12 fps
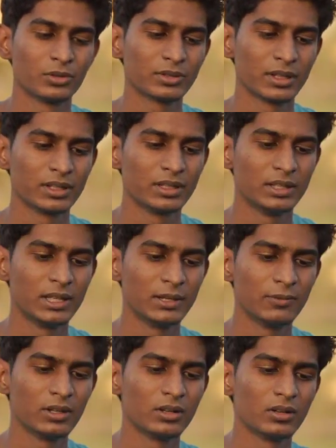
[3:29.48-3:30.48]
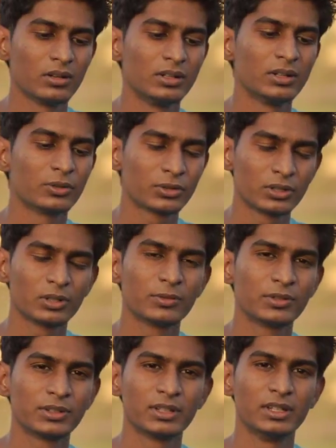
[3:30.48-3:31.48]
and they were in the outskirts of
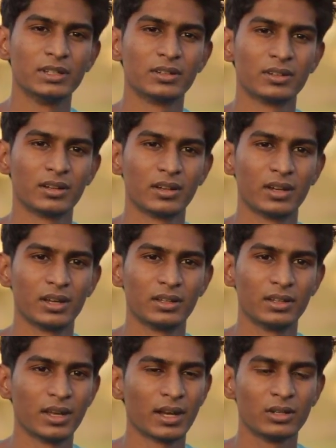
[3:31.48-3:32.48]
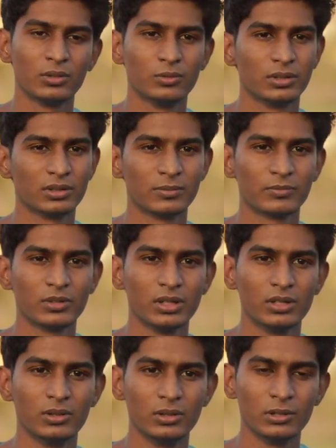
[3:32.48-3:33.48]
the city, and they had no work.
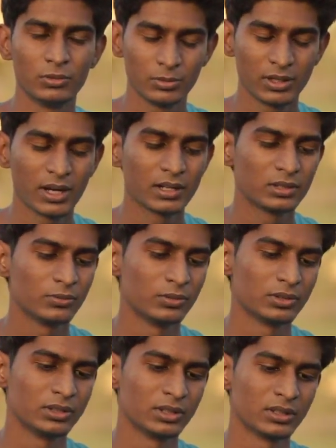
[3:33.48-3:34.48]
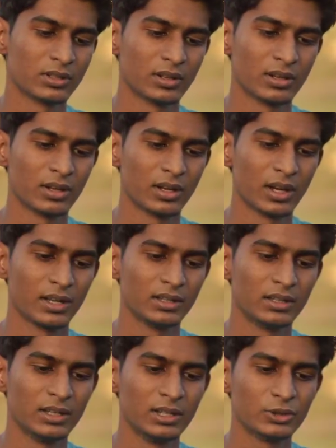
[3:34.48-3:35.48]
Only women had the work there,
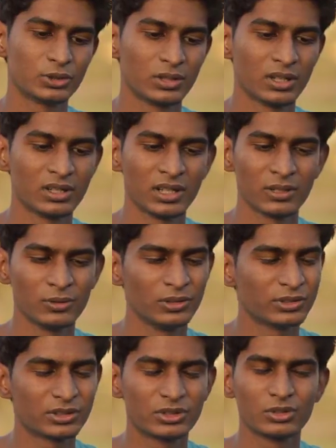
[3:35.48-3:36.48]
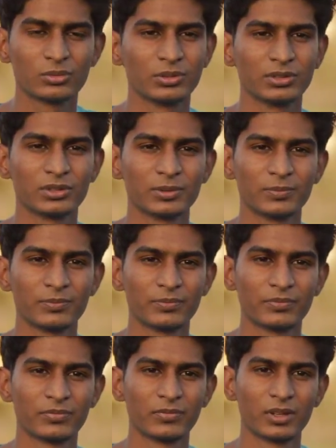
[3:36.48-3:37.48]
and they used to earn like only 60 rupees.
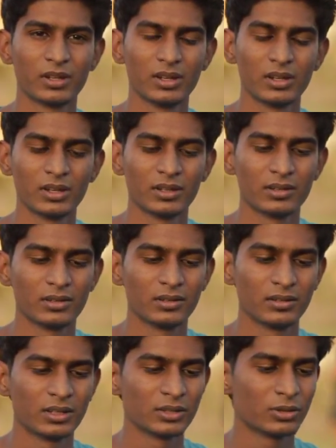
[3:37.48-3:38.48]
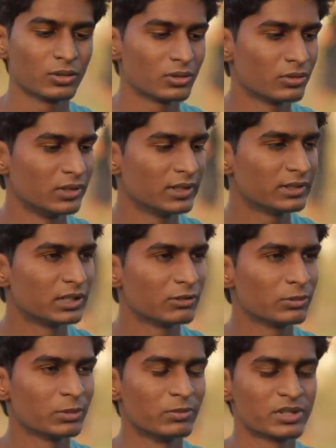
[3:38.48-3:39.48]
Then I thought, let's
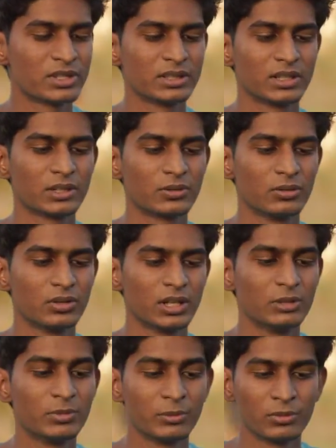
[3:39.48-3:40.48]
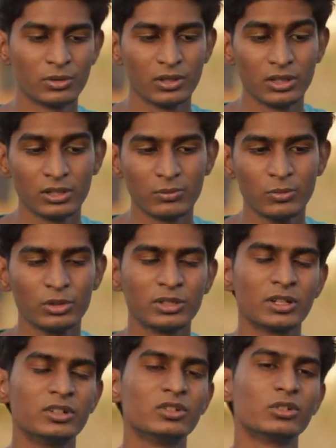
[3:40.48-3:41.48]
develop a machine that could help them to earn more
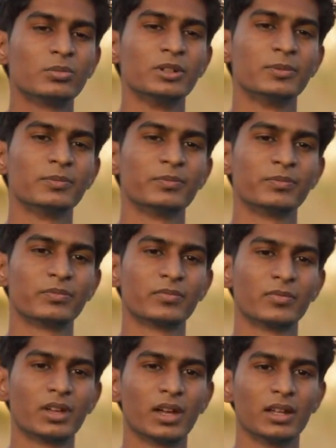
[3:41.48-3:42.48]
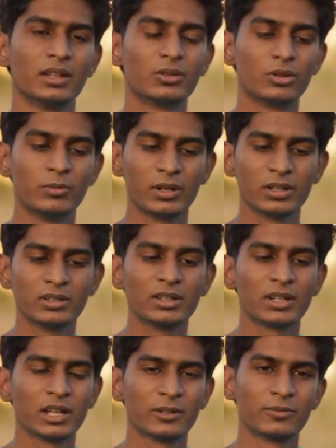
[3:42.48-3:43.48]
than 100 rupees, and that could better their
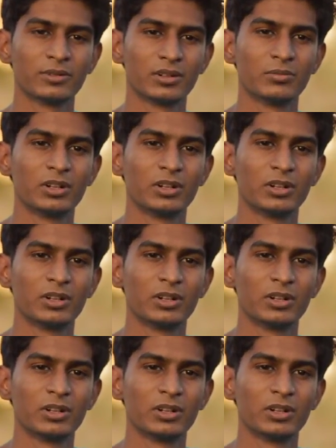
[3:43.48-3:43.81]
life, and